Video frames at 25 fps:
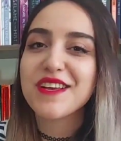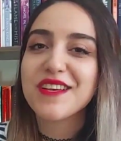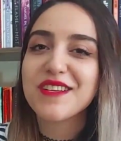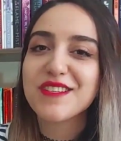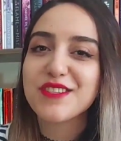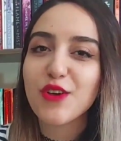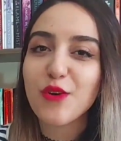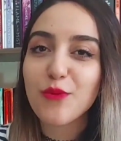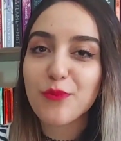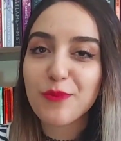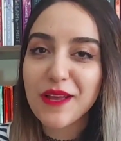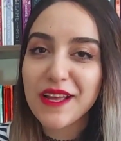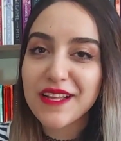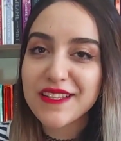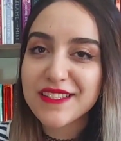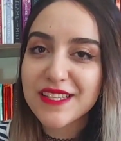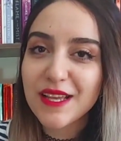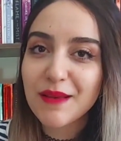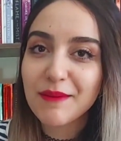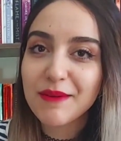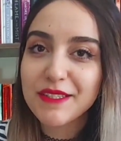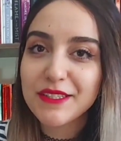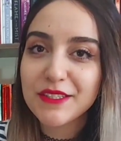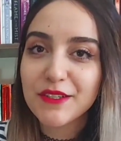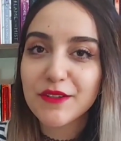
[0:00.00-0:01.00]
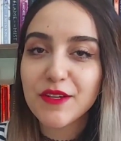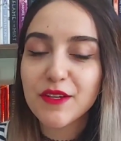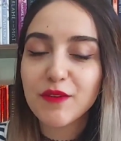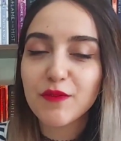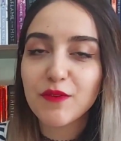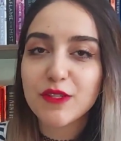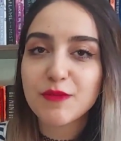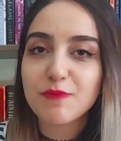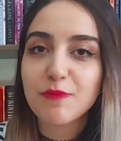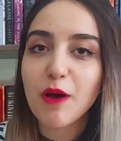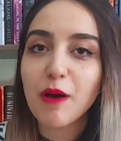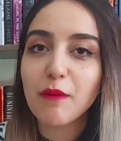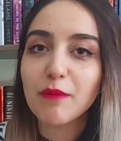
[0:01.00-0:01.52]
So Pet Semetary
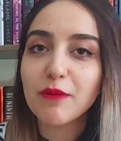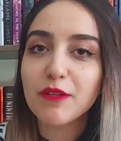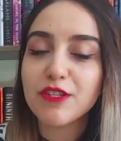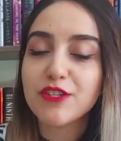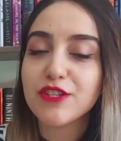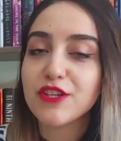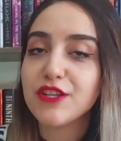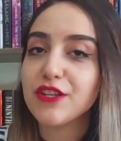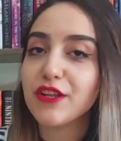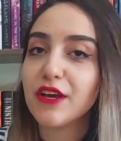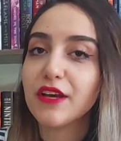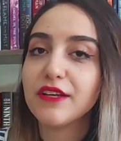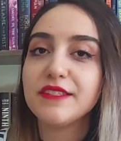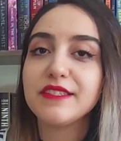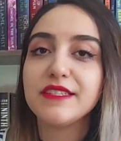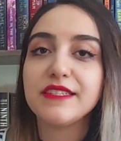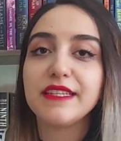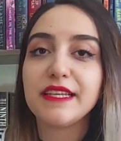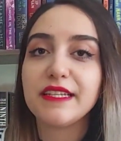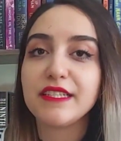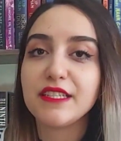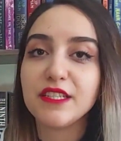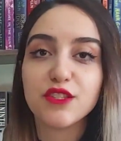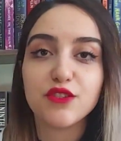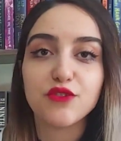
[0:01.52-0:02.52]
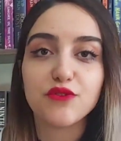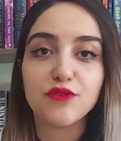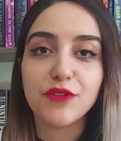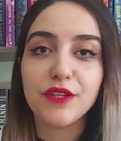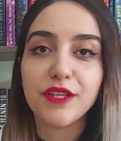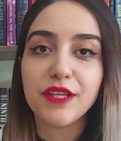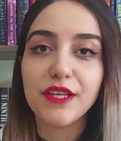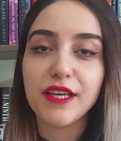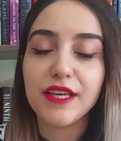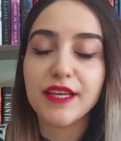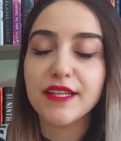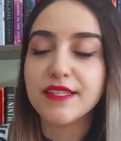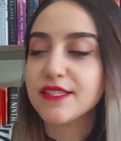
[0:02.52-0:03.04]
was published in 1983.
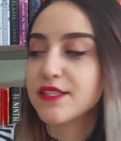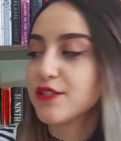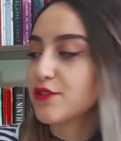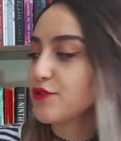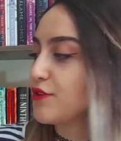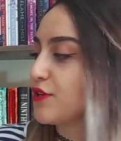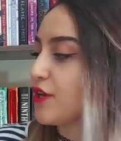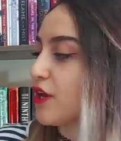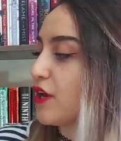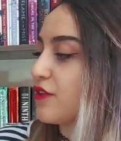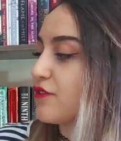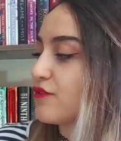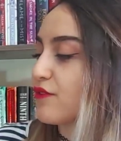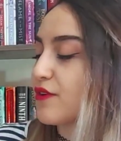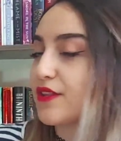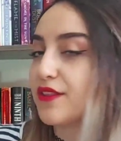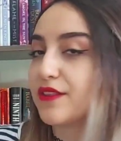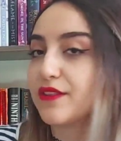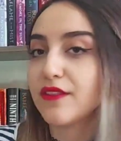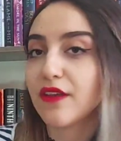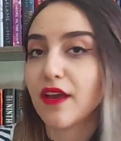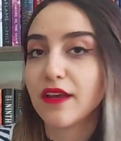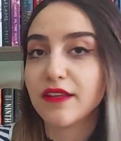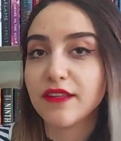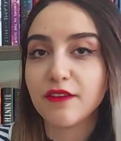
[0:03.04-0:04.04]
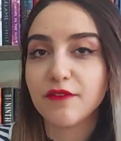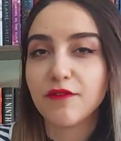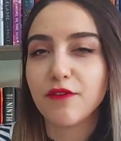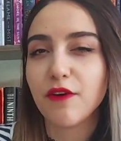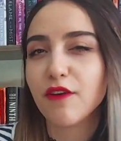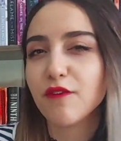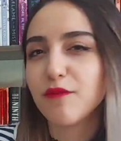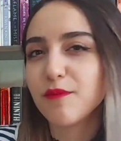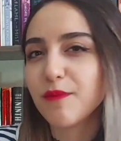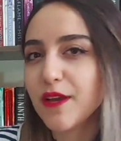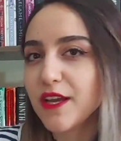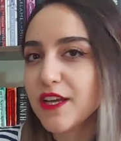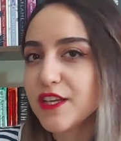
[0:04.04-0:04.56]
It's
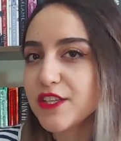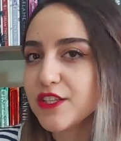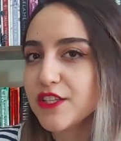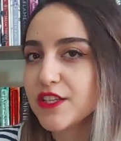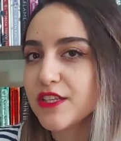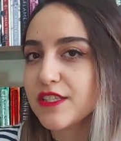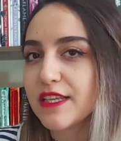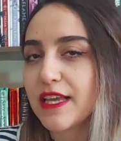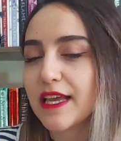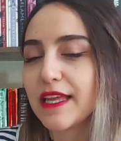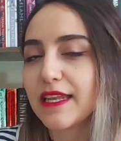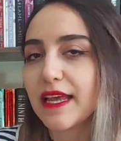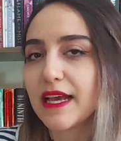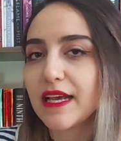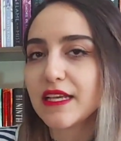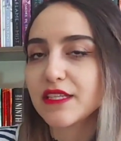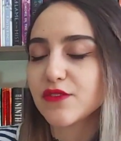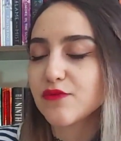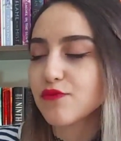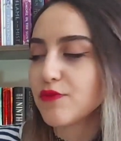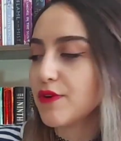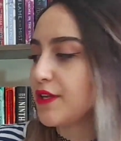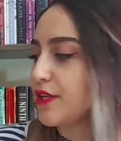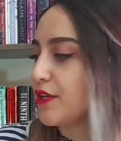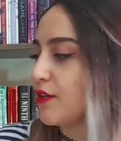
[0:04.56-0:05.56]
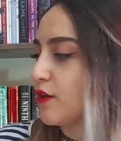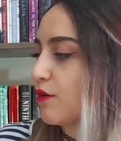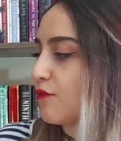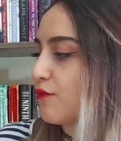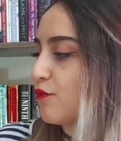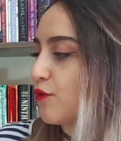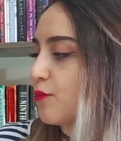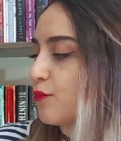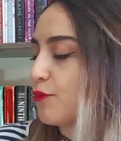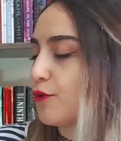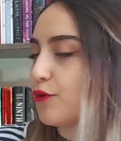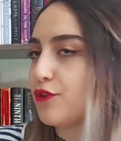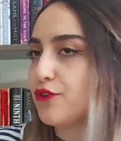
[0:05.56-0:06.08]
395 pages and has a rating of
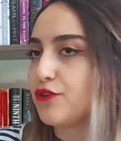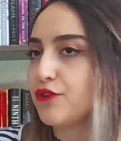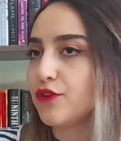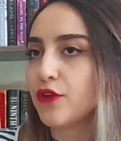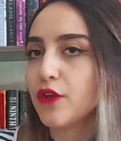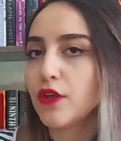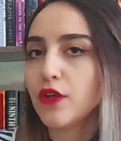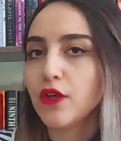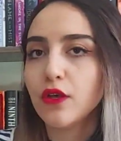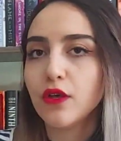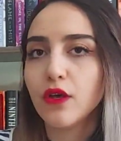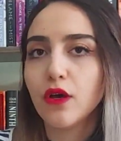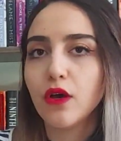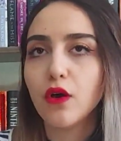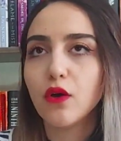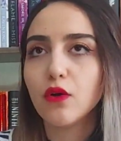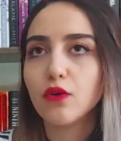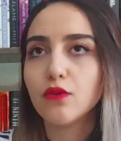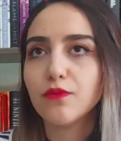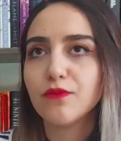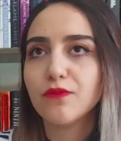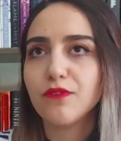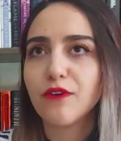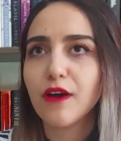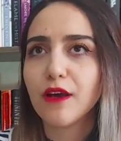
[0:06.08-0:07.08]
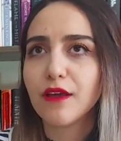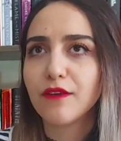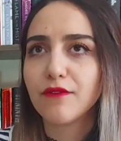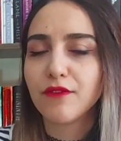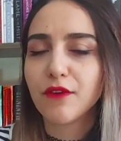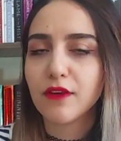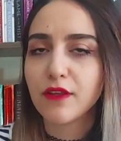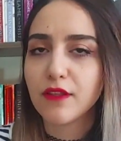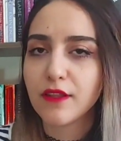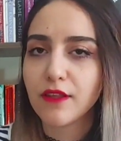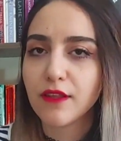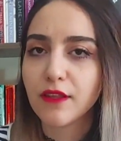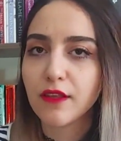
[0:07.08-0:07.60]
4.05,
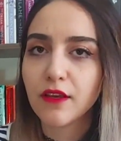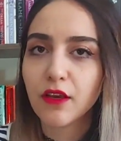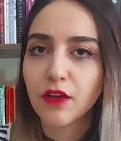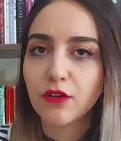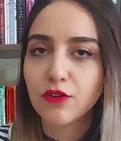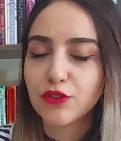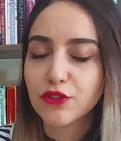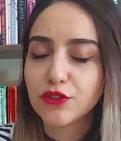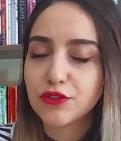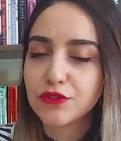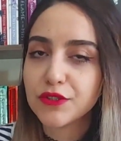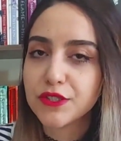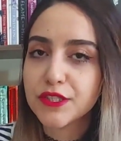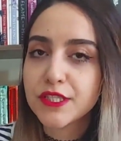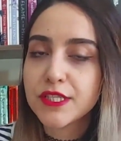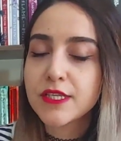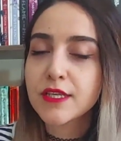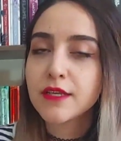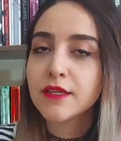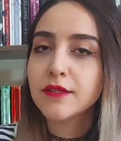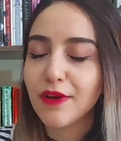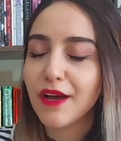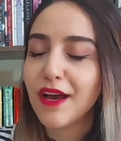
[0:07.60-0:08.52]
I think, on Goodreads.